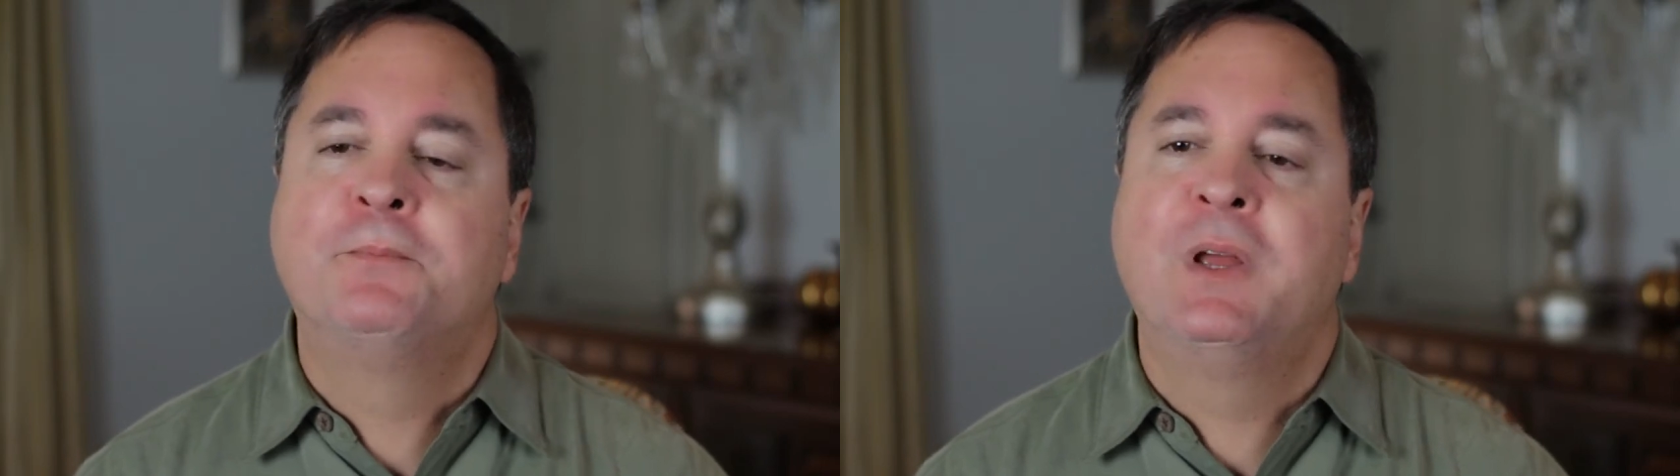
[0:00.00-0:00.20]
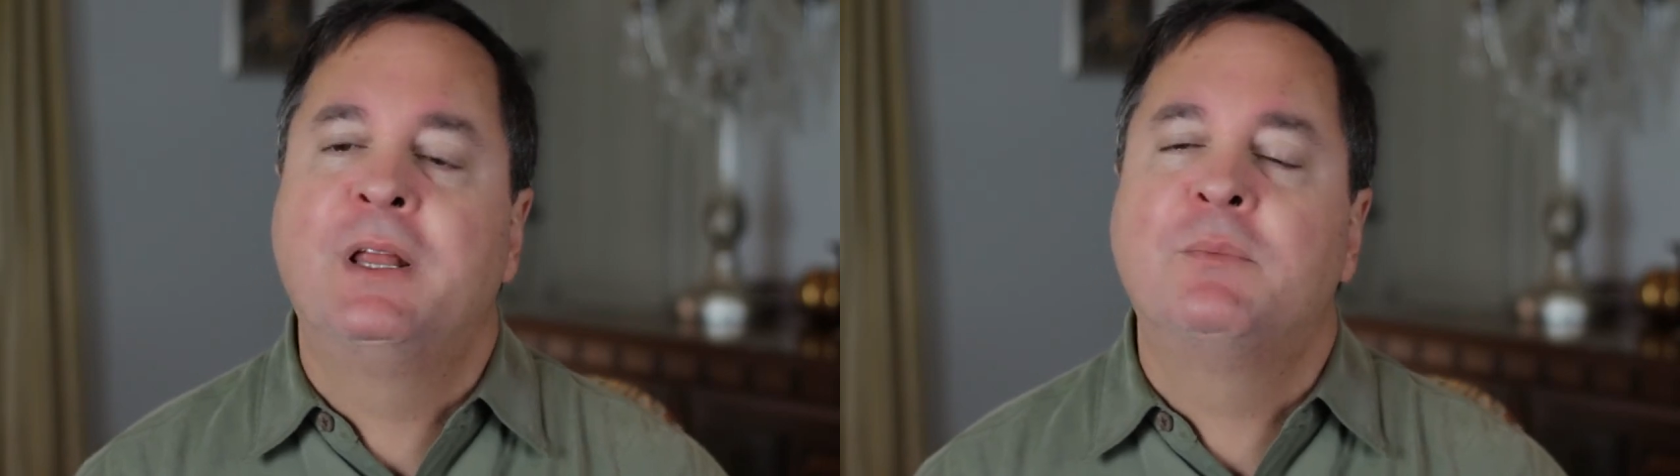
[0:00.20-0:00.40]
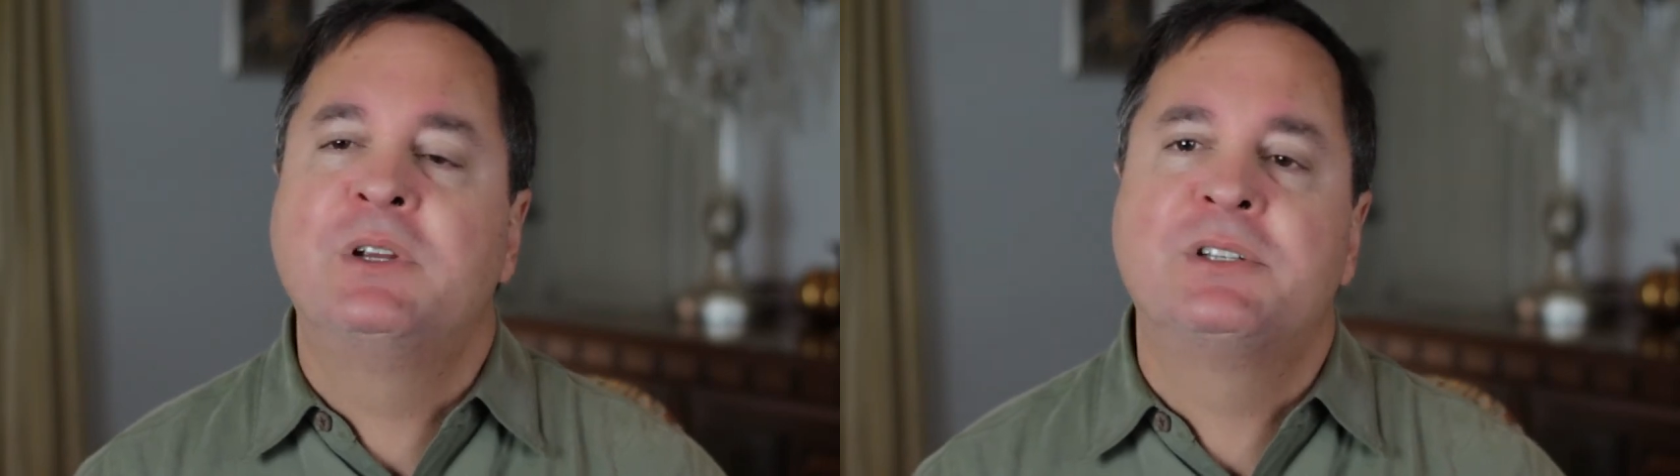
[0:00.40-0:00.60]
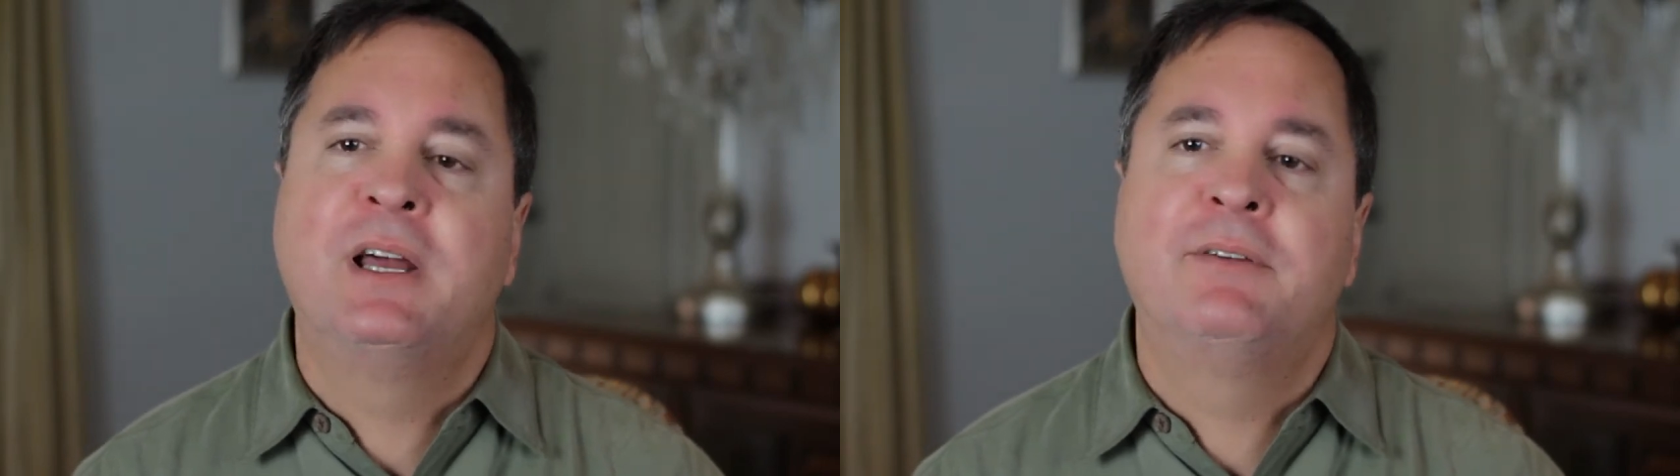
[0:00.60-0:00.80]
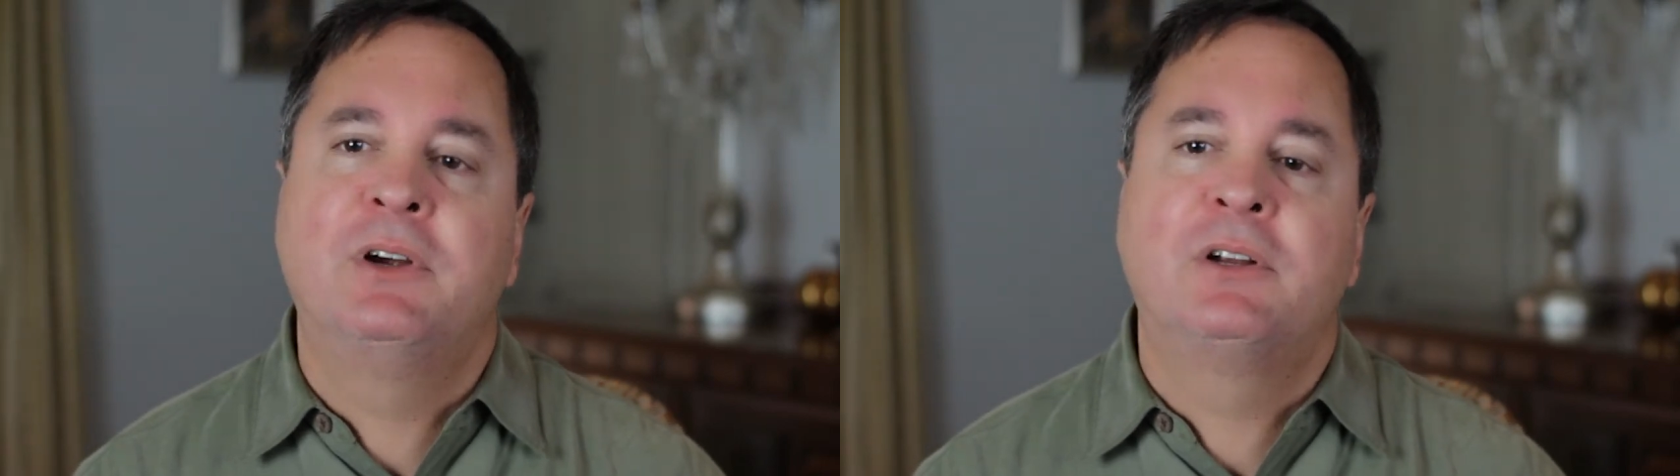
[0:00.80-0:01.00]
and we
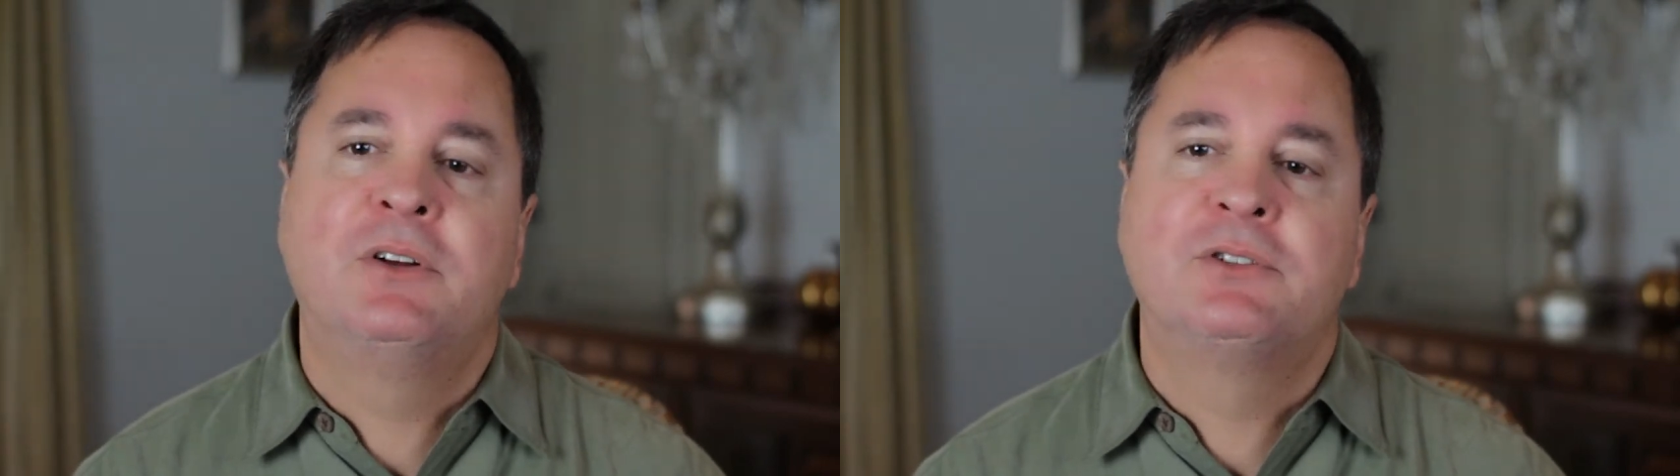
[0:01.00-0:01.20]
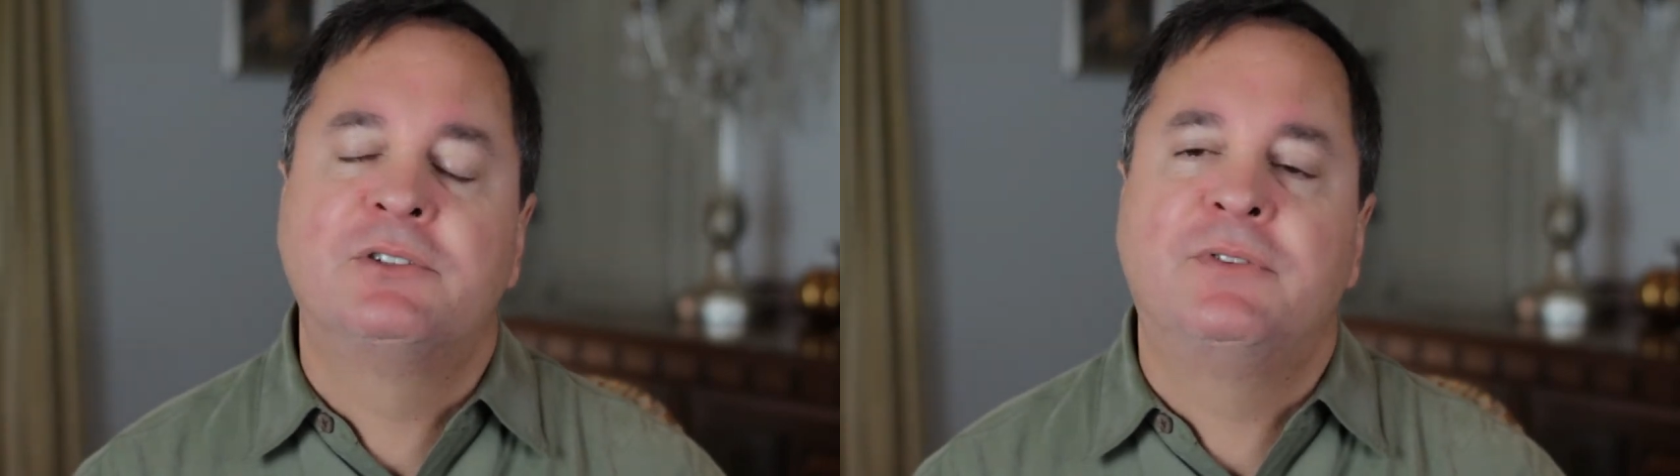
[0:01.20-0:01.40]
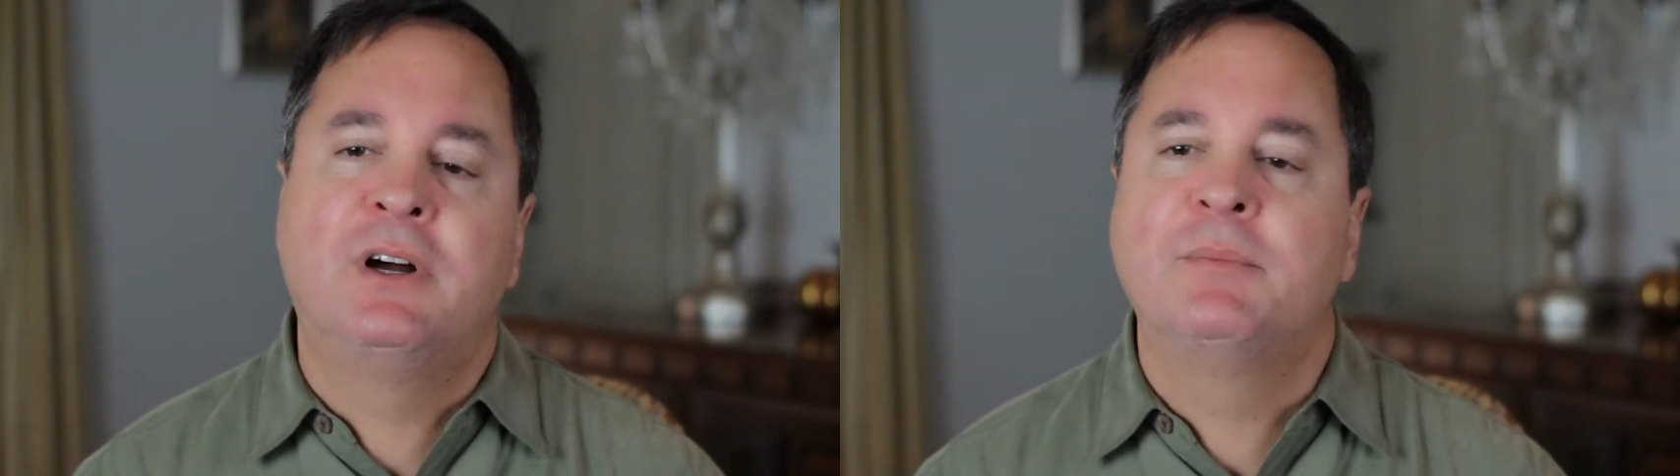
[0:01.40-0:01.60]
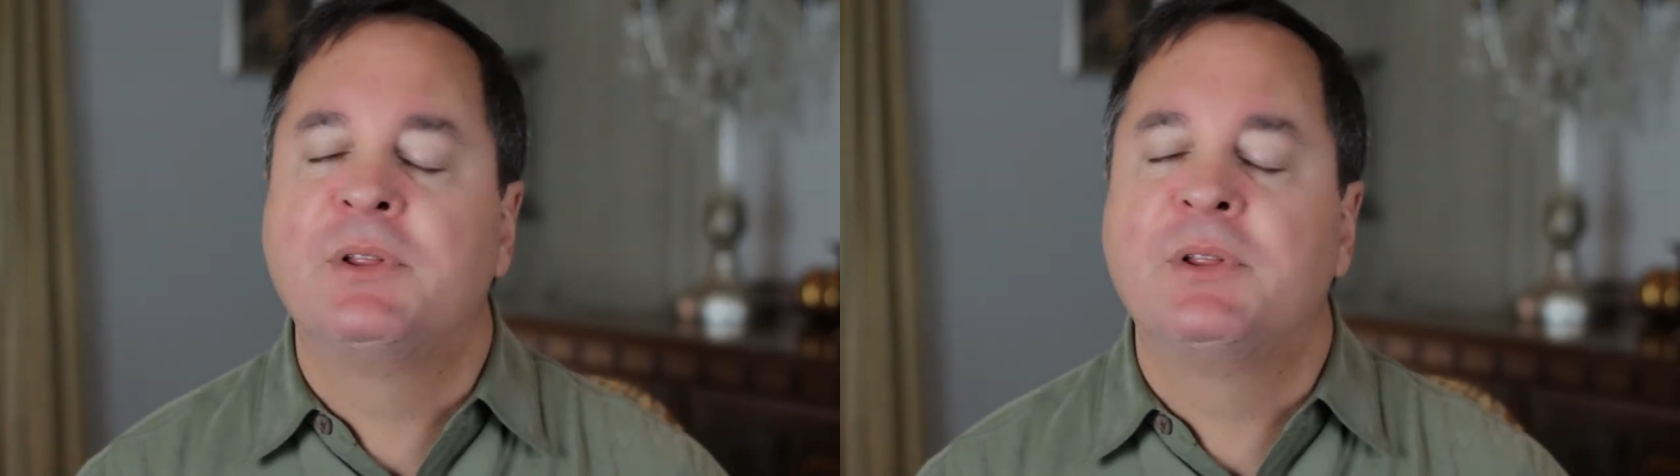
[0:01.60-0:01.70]
sat very close to Father